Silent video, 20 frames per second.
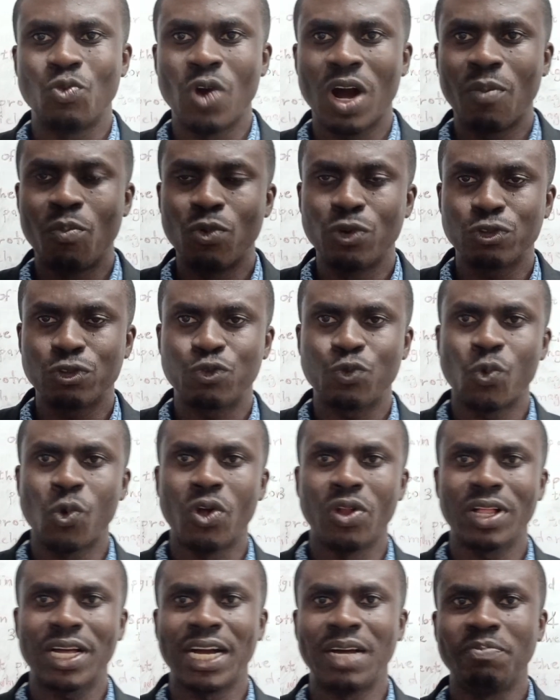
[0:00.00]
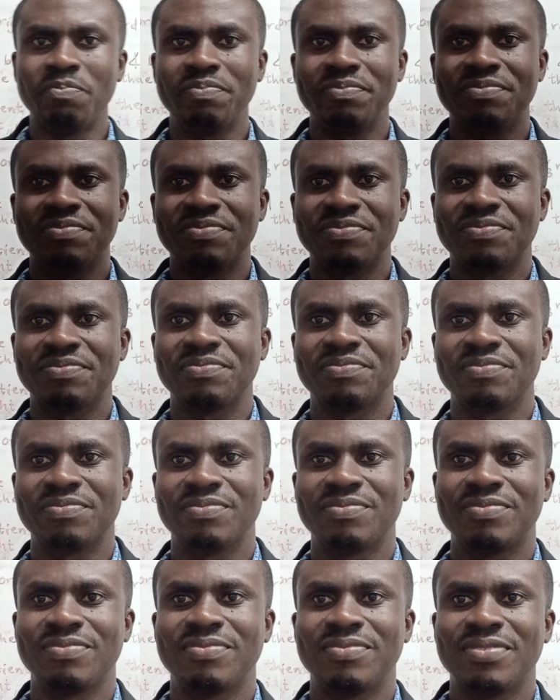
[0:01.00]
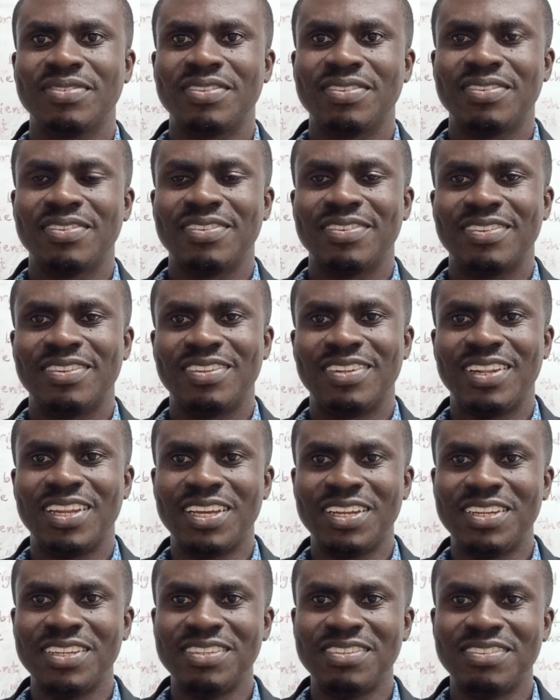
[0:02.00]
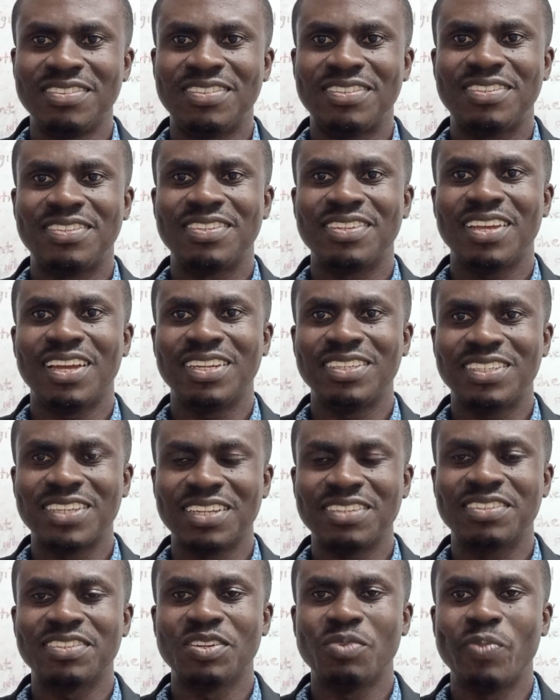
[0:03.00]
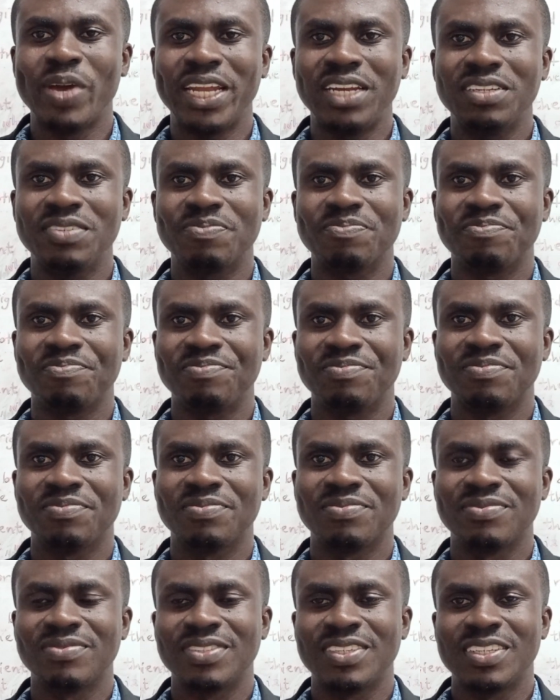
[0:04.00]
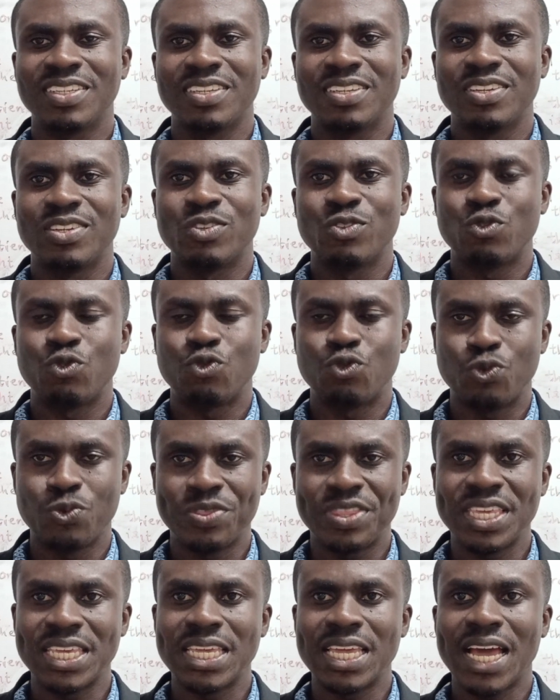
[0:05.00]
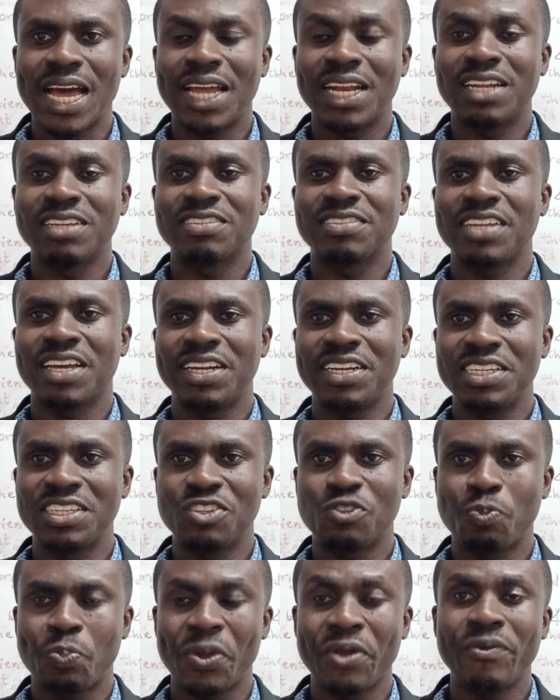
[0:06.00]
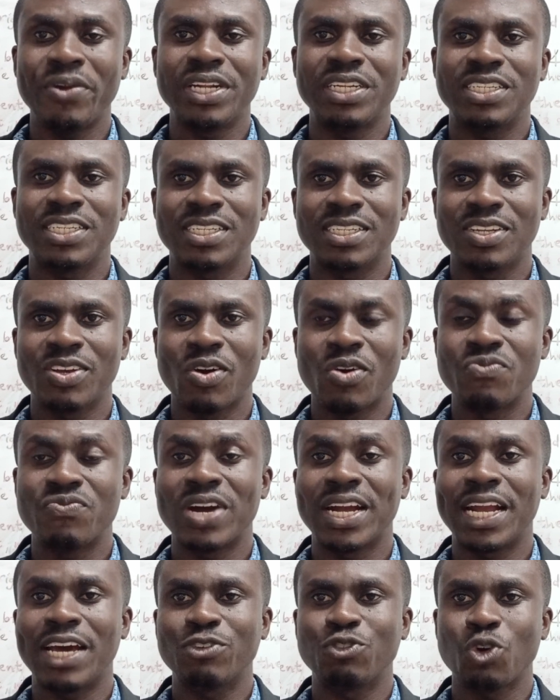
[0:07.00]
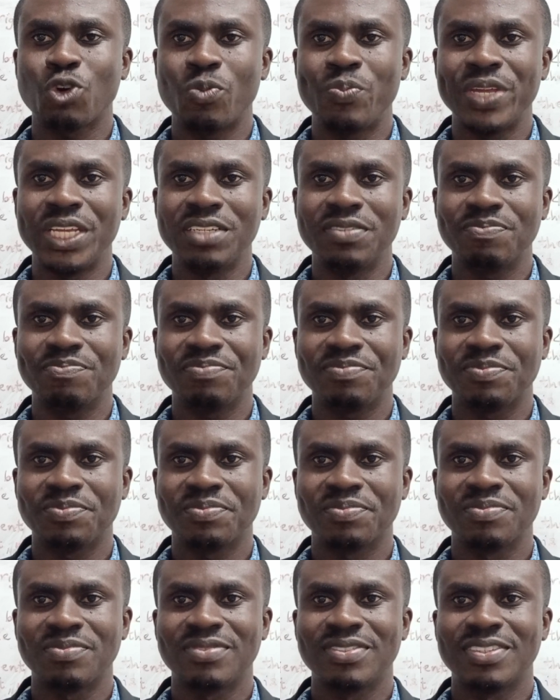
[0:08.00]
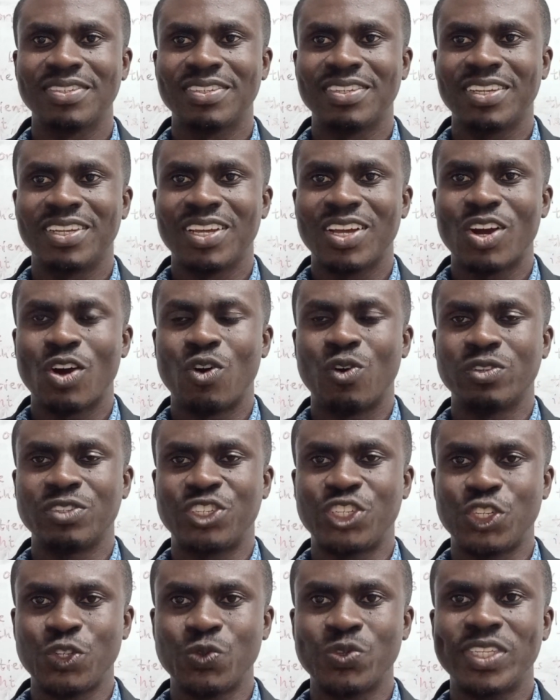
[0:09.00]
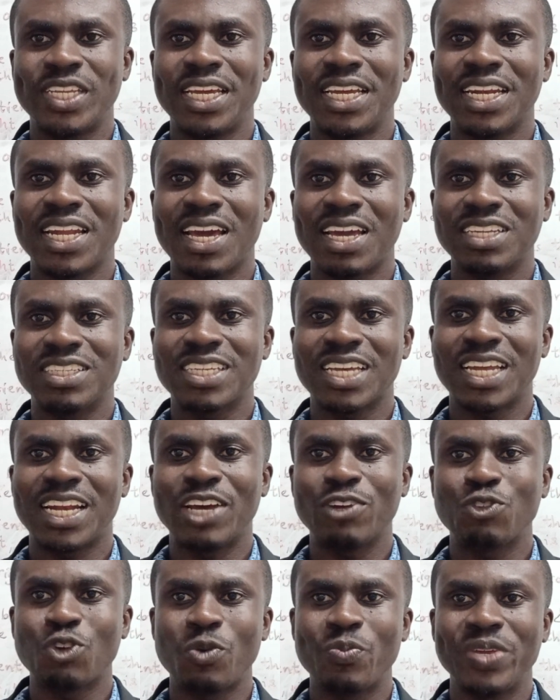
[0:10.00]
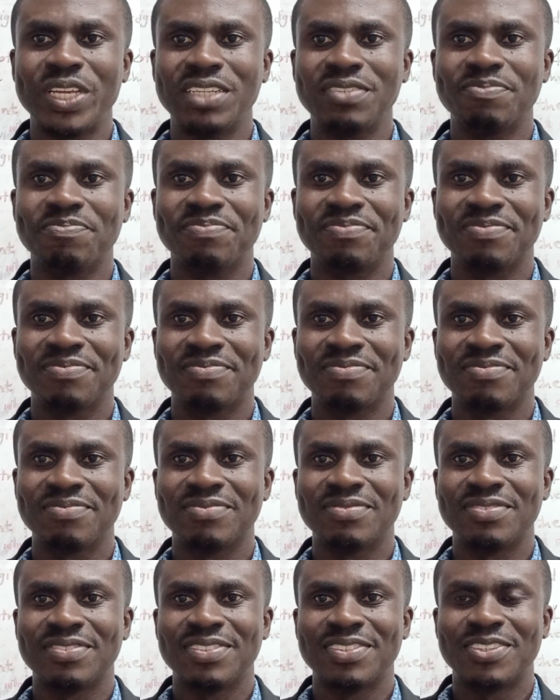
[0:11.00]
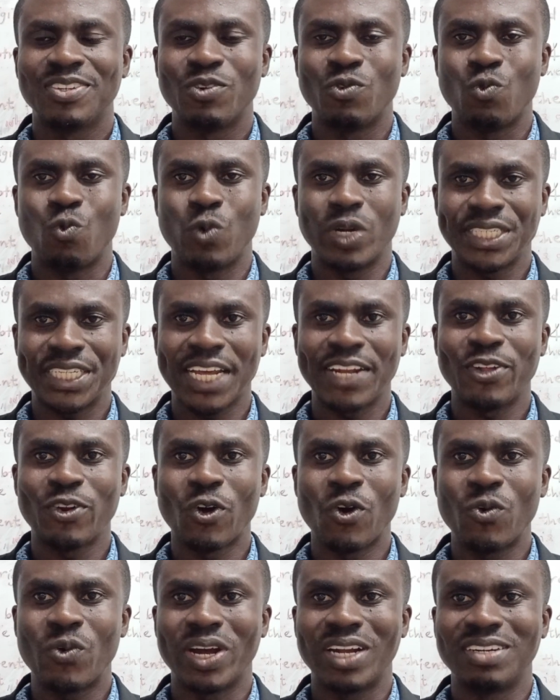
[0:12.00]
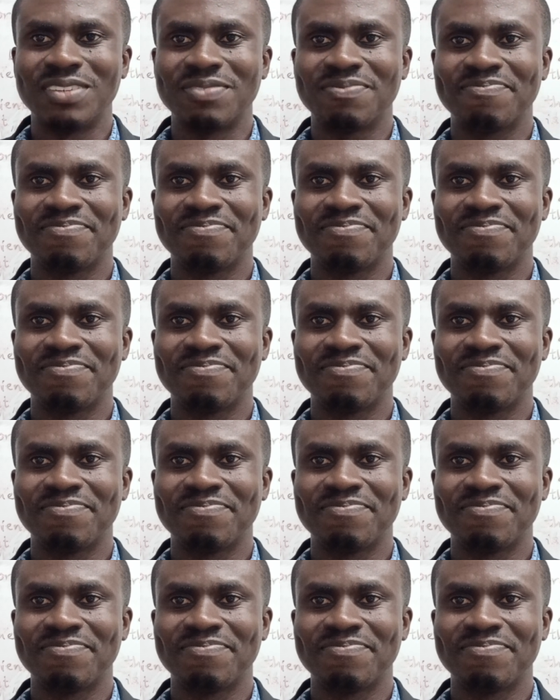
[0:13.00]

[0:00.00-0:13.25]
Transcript: You are most welcome, ladies and gentlemen, to the Understanding Spirit of Anatomy on Tuesday Night Anatomy with Daniel Okwan.